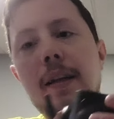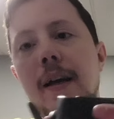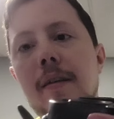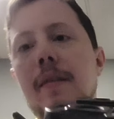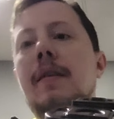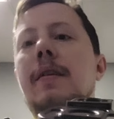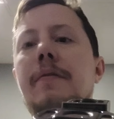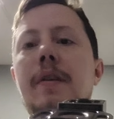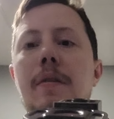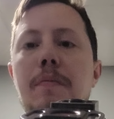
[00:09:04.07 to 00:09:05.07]
get out there
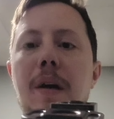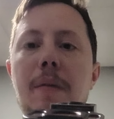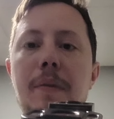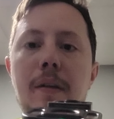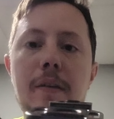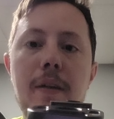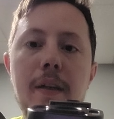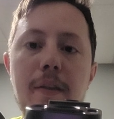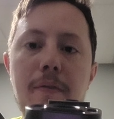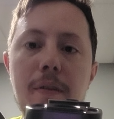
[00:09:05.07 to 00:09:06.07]
if you don't pop it in
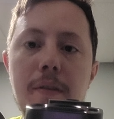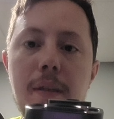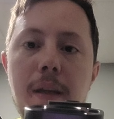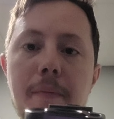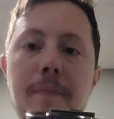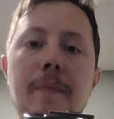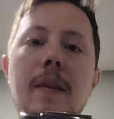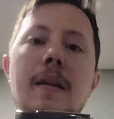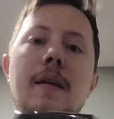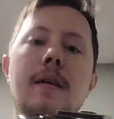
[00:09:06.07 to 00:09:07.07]
right the first time.
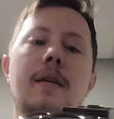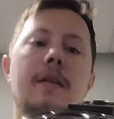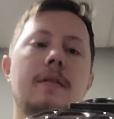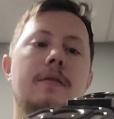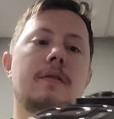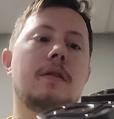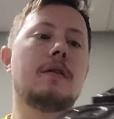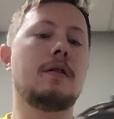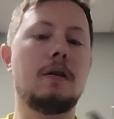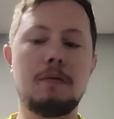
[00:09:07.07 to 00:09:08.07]

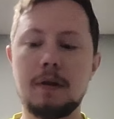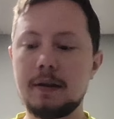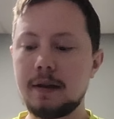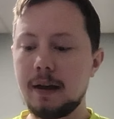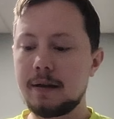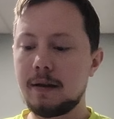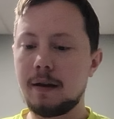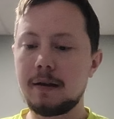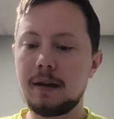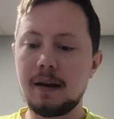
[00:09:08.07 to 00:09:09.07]
So once that's
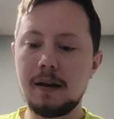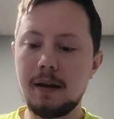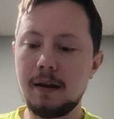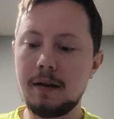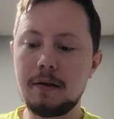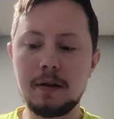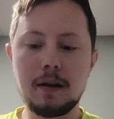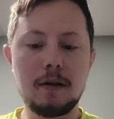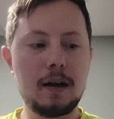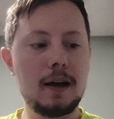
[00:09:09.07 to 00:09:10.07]
all done, you can
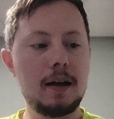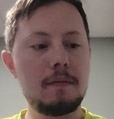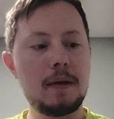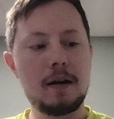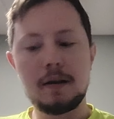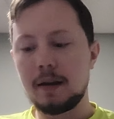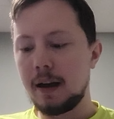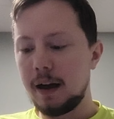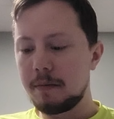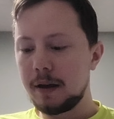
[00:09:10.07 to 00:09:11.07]
go ahead and mount your
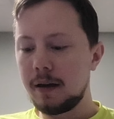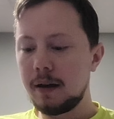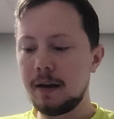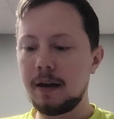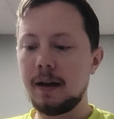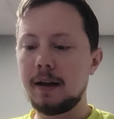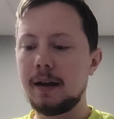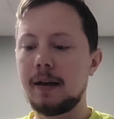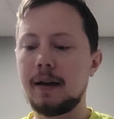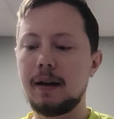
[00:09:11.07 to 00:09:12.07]
camera,
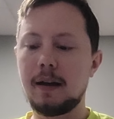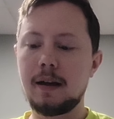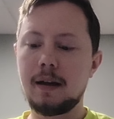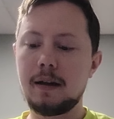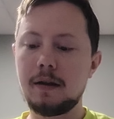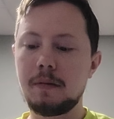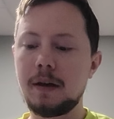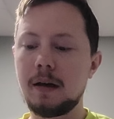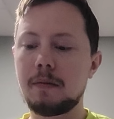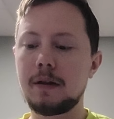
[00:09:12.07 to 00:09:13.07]
and you'll
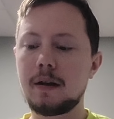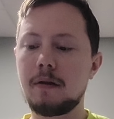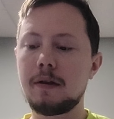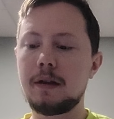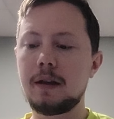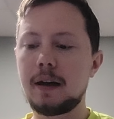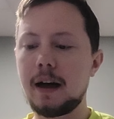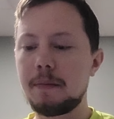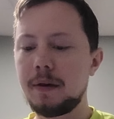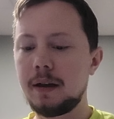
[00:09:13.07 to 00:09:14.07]
be able to go into your
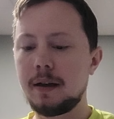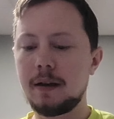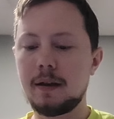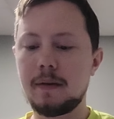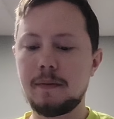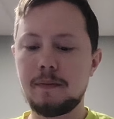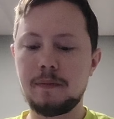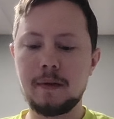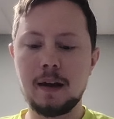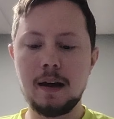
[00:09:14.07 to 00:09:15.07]
app here,
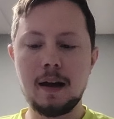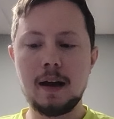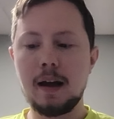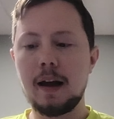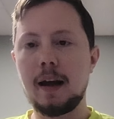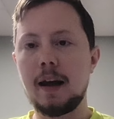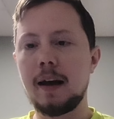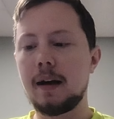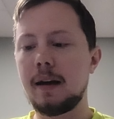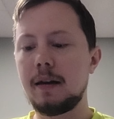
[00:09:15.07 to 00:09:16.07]

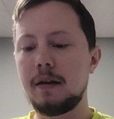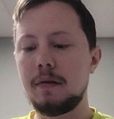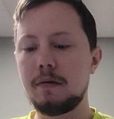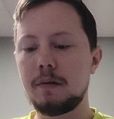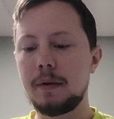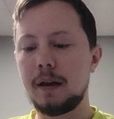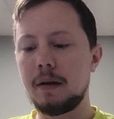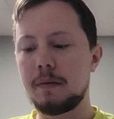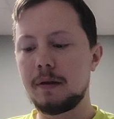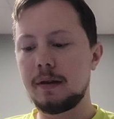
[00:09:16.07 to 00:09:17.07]
and you will be
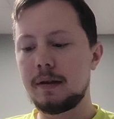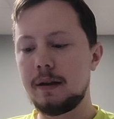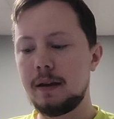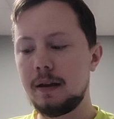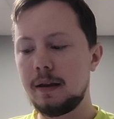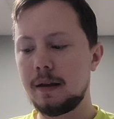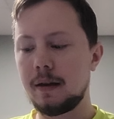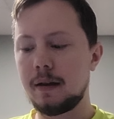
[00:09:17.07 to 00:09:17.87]
able to see